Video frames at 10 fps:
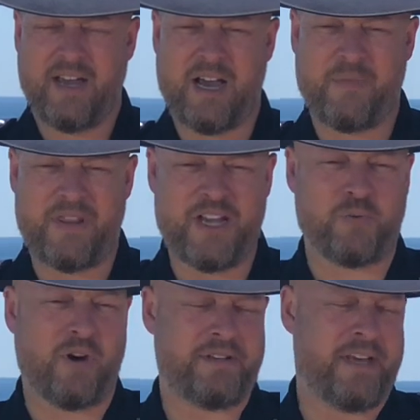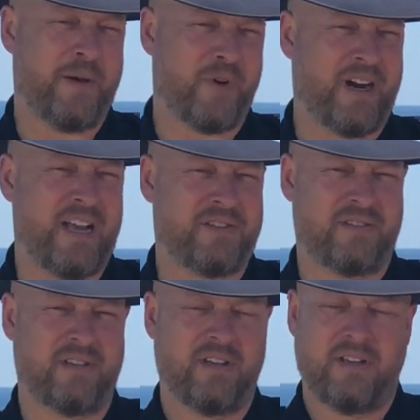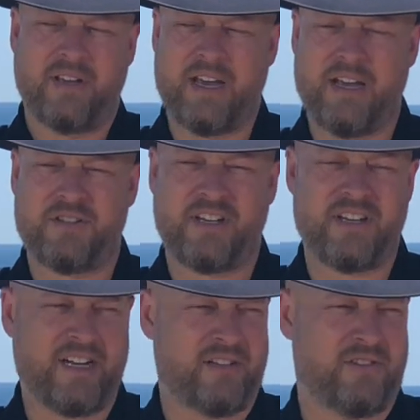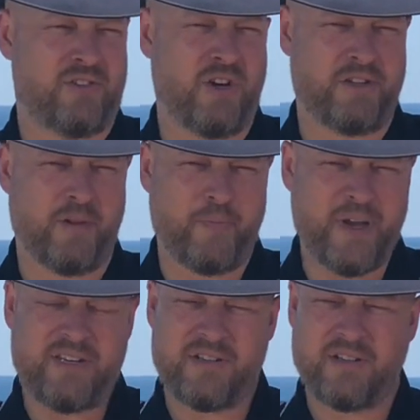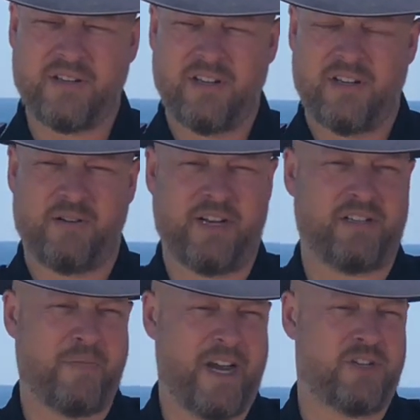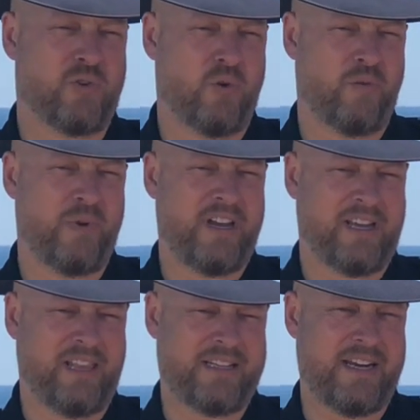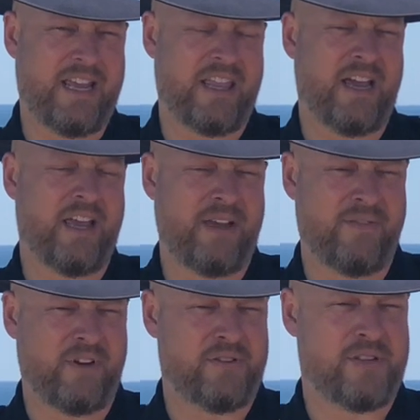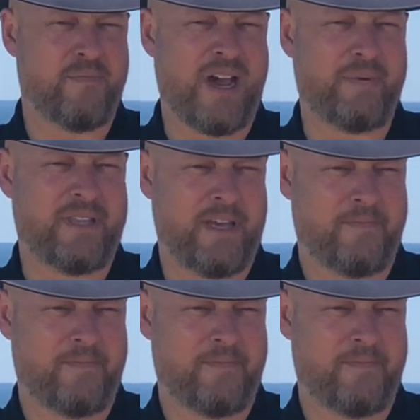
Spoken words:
and that's why it's incumbent on us to conduct a search of the beach to actually make sure that we collect any other evidence that may be there.